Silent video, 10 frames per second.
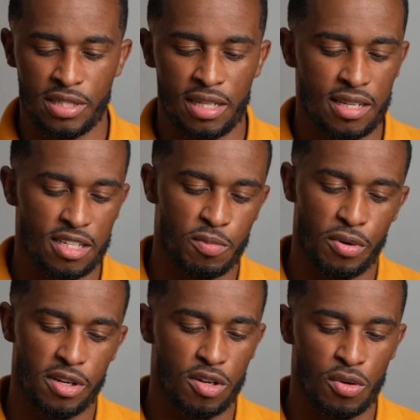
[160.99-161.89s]
which I think is
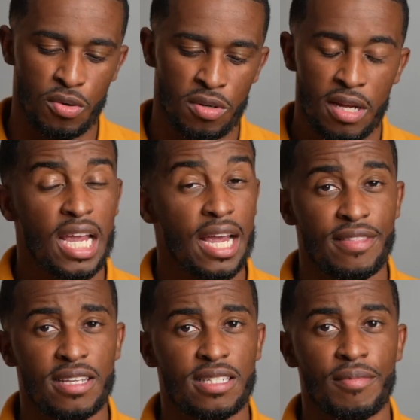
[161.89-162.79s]
pretty cool if
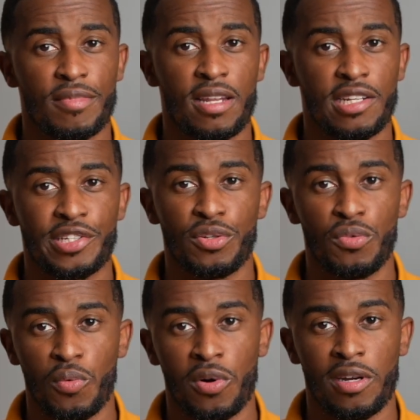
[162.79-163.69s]
that's something that you
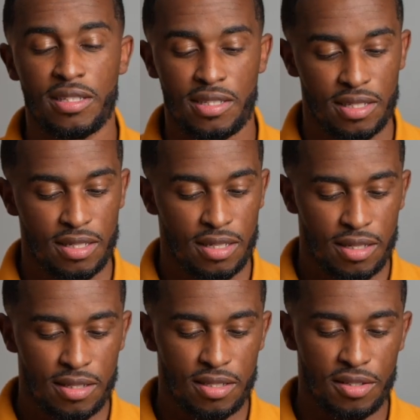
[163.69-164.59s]
want
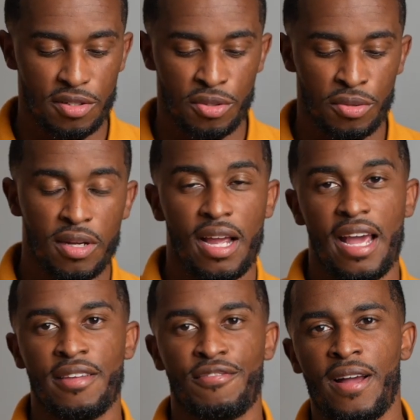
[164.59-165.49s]
to do.
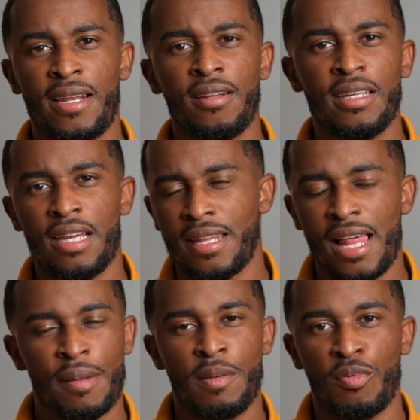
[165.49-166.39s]
And then finally, a
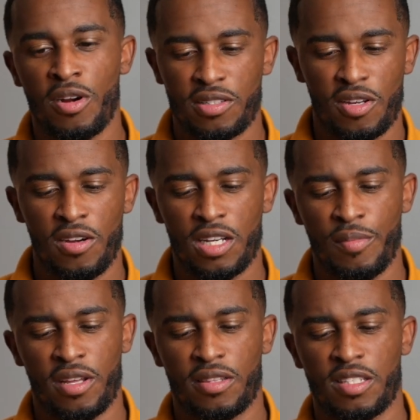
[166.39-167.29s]
lot of people aren't talking
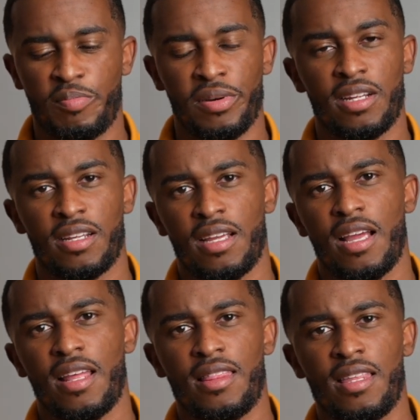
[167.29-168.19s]
about this, but
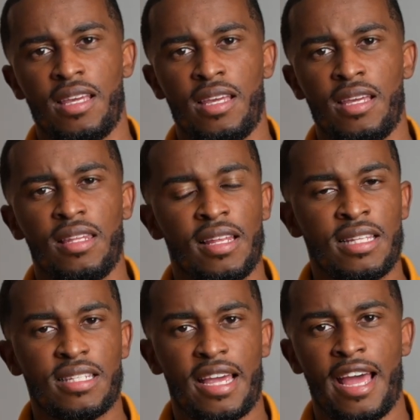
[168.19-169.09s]
the
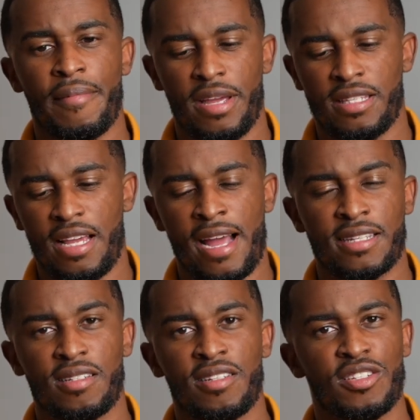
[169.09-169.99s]
lens cap is
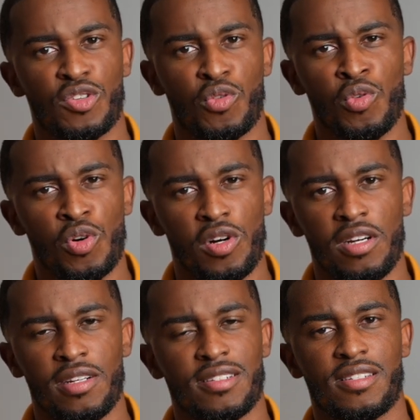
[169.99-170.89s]
actually screw
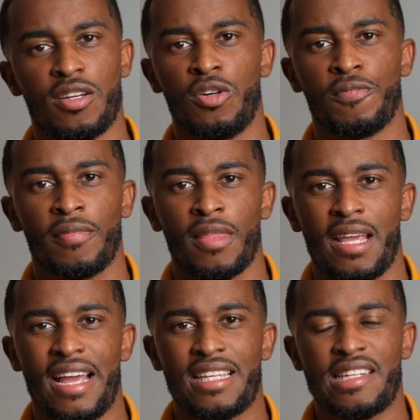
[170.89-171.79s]
on. So
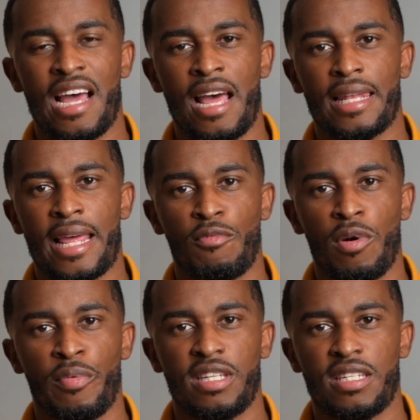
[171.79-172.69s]
it's not like
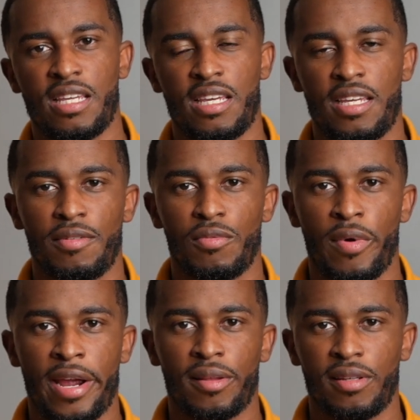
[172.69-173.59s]
what we see
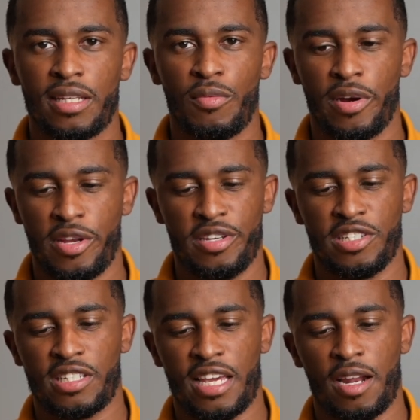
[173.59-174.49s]
regularly where you can
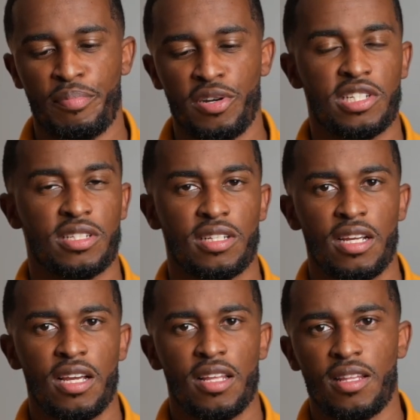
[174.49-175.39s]
just kind of push
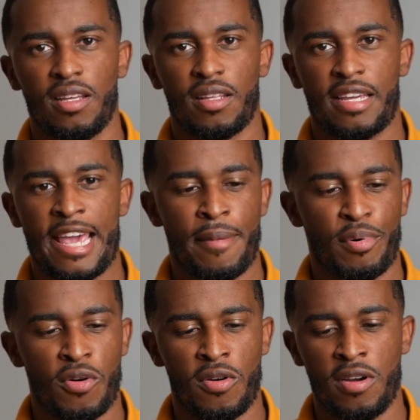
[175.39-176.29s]
the cap
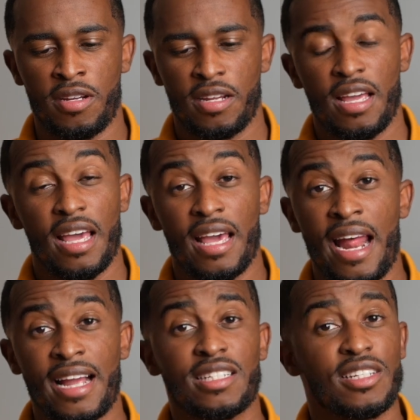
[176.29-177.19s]
on. It
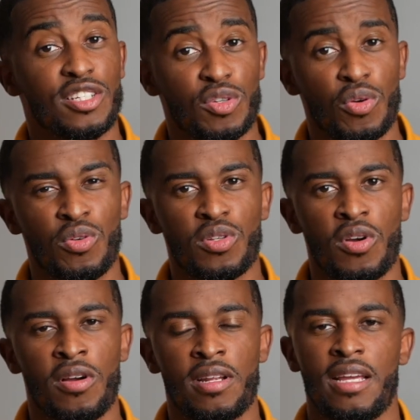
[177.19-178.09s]
actually screws
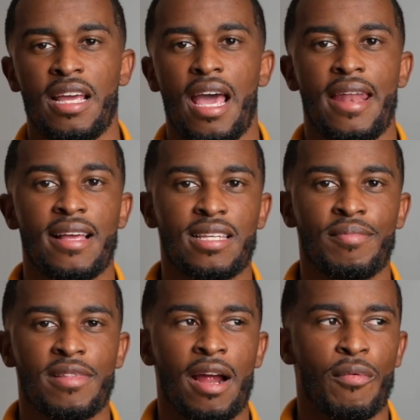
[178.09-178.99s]
on, and that's
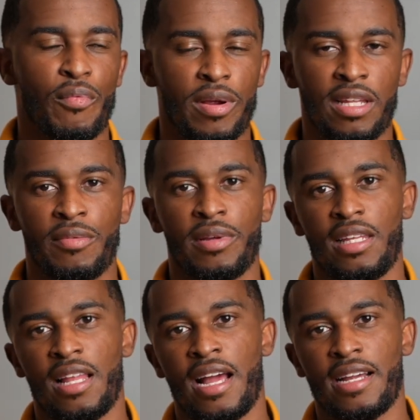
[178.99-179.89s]
something that I really, really
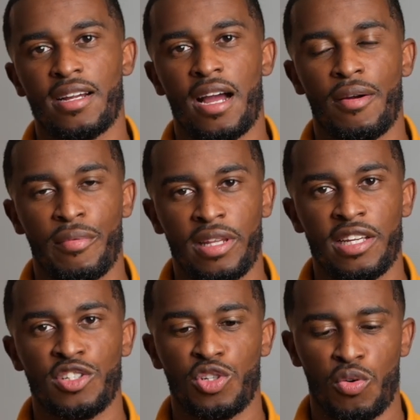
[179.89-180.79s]
like. I really
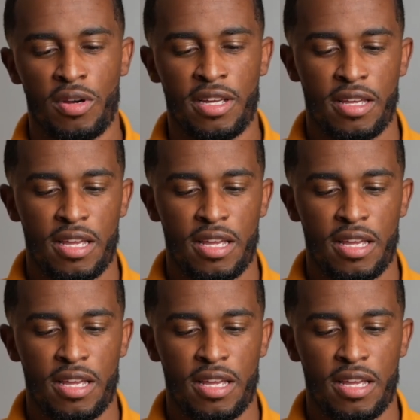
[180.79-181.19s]
enjoy,